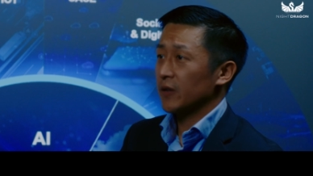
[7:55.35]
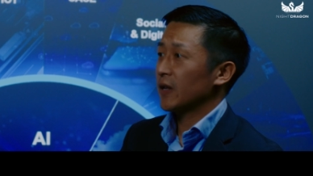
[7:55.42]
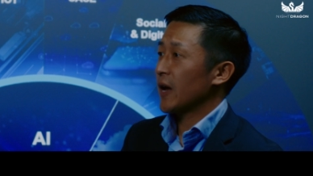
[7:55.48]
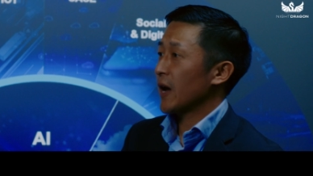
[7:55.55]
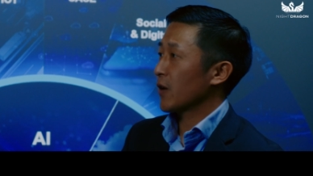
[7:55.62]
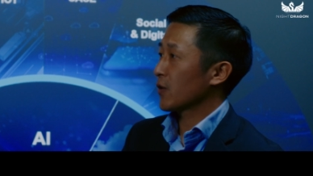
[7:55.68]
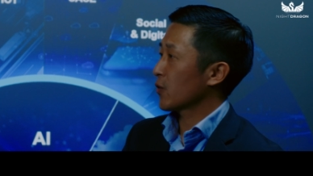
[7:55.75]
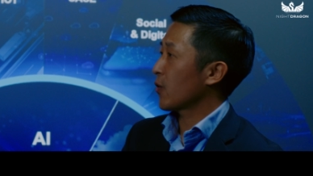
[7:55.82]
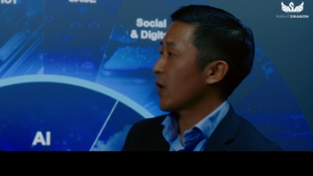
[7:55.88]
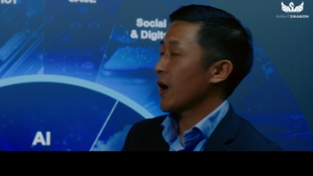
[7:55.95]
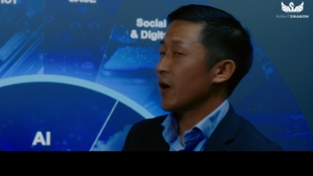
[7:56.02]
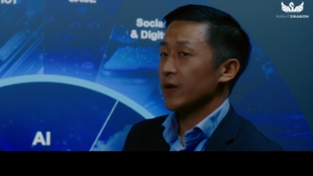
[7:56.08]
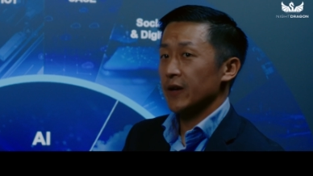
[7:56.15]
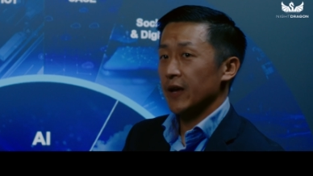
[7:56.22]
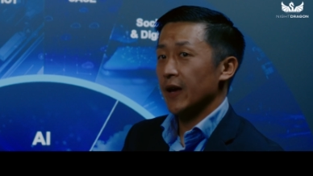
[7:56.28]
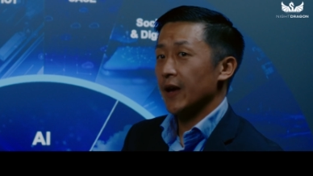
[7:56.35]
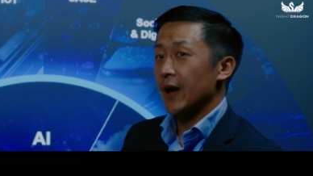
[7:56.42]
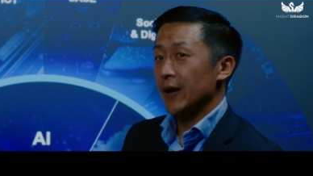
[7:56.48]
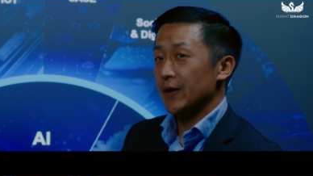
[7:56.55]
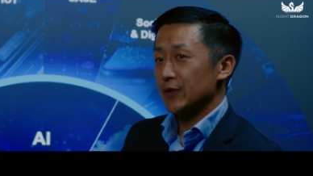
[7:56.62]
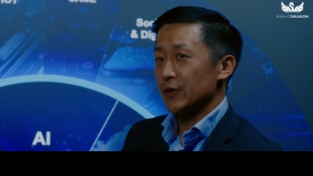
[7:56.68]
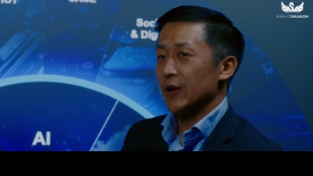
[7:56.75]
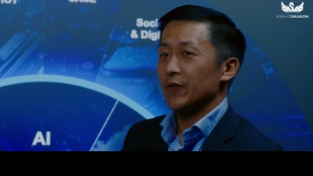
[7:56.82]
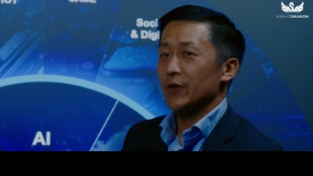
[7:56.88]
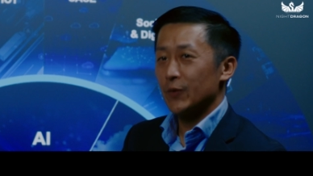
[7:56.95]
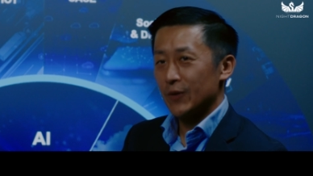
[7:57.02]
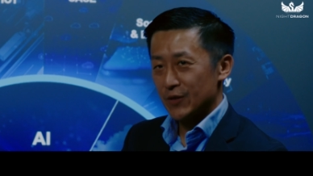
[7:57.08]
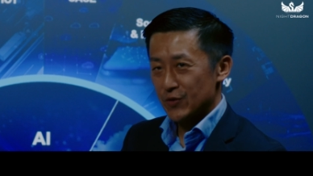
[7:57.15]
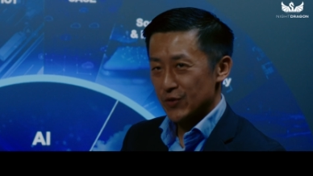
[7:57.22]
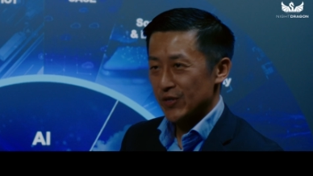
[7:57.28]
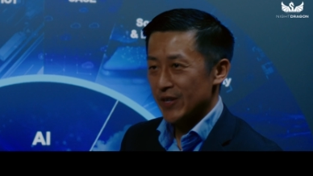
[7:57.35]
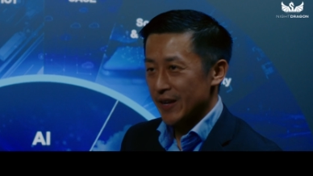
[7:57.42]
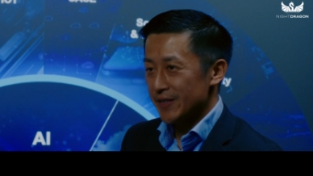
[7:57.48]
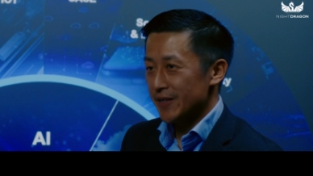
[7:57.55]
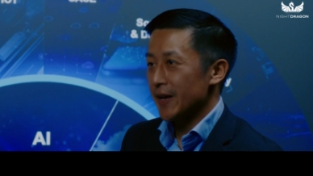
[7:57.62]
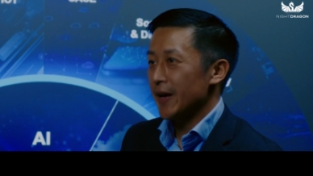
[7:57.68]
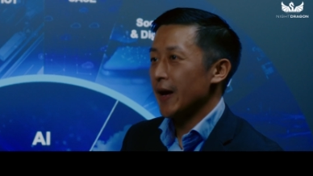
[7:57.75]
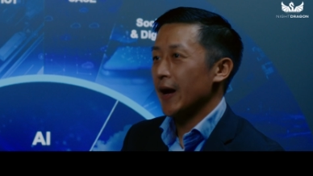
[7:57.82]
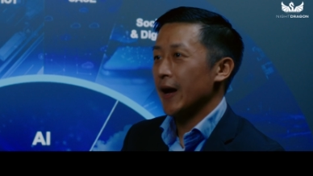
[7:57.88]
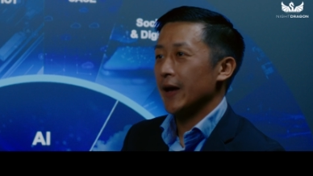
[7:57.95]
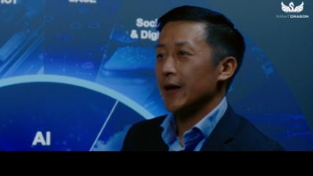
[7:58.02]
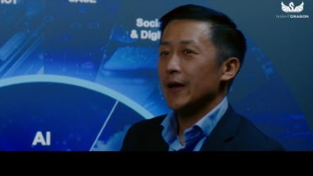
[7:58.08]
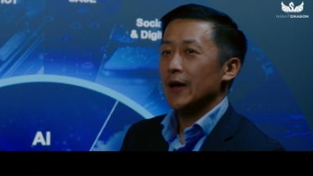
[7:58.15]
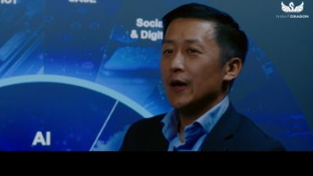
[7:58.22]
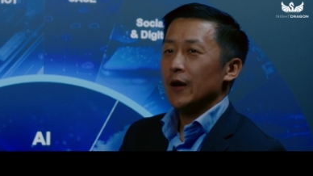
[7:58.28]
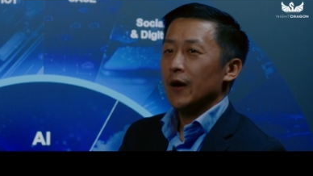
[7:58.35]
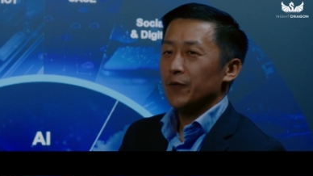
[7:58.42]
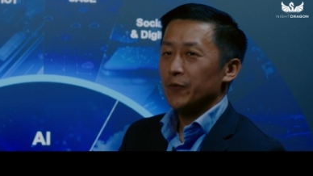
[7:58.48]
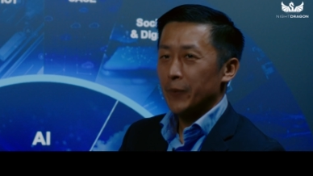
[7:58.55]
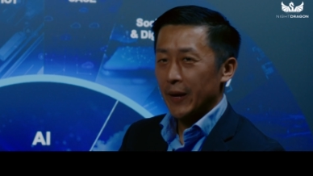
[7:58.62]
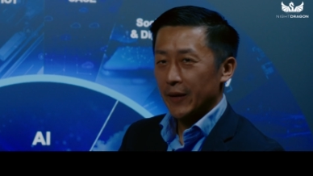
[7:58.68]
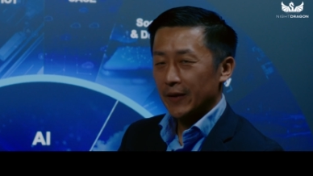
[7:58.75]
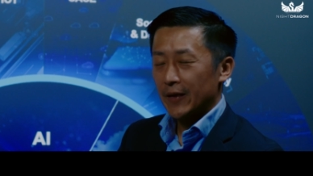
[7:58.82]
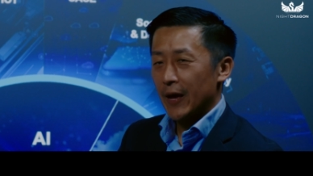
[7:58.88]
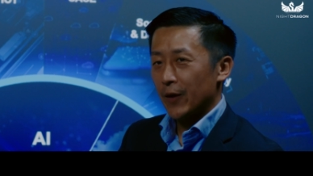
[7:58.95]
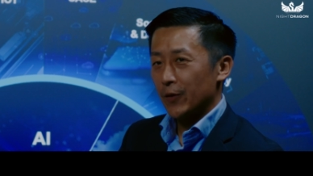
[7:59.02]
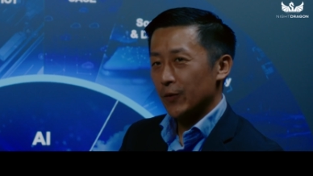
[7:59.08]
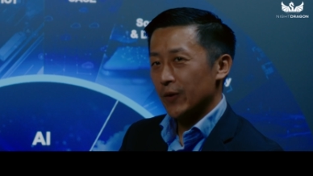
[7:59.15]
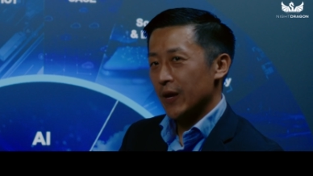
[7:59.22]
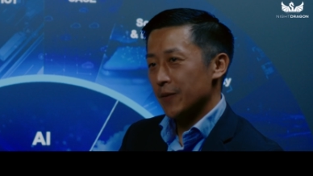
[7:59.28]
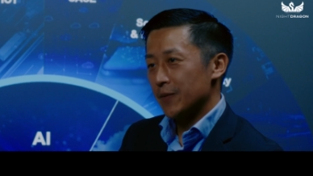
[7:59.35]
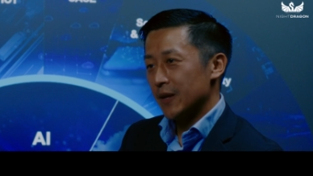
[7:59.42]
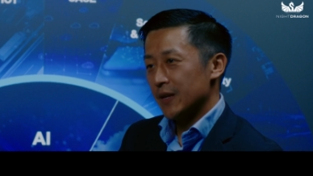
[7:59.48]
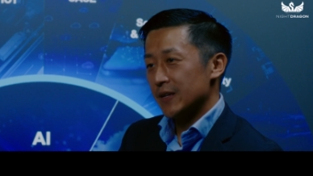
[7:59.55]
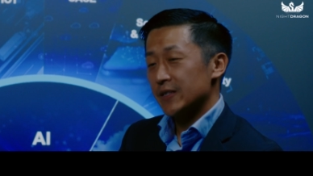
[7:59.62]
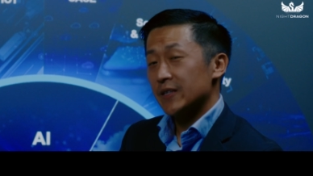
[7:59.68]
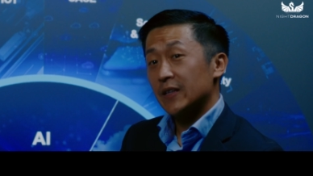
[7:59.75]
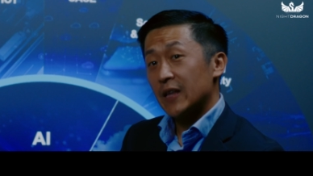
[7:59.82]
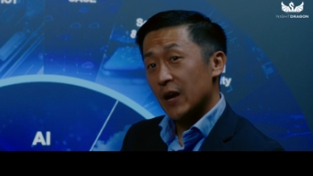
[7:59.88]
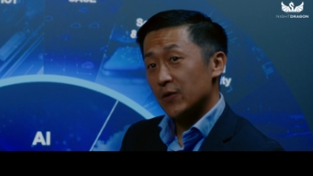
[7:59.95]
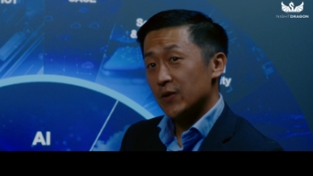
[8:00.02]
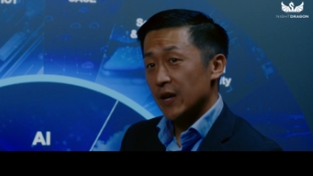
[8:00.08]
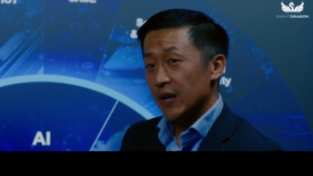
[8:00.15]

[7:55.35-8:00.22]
cloud, crowd, and AI. So everyone understands AI. By cloud, what I mean is cloud